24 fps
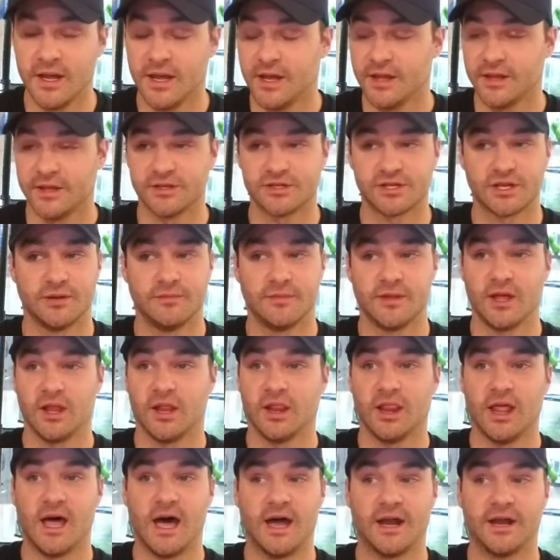There's going to be a
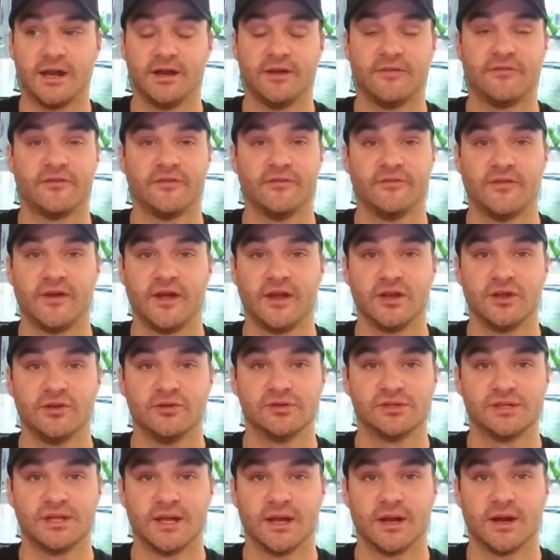lot of different
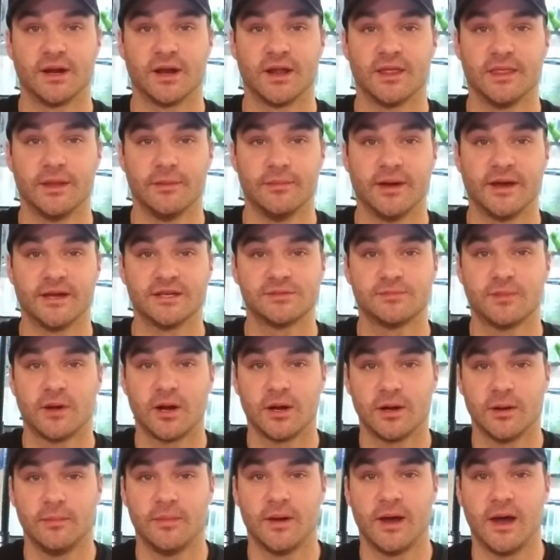venues there, and the best
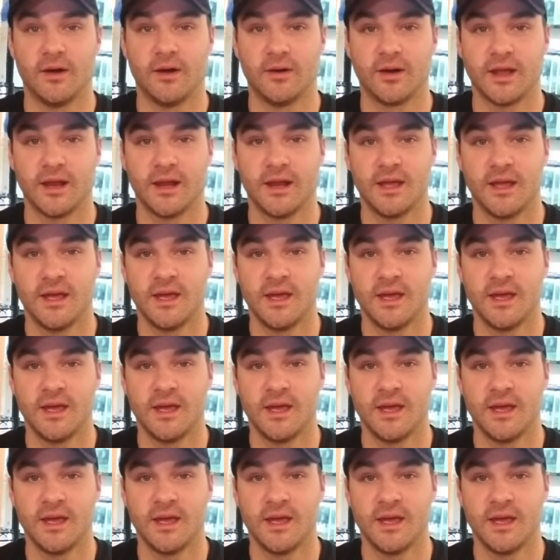part about it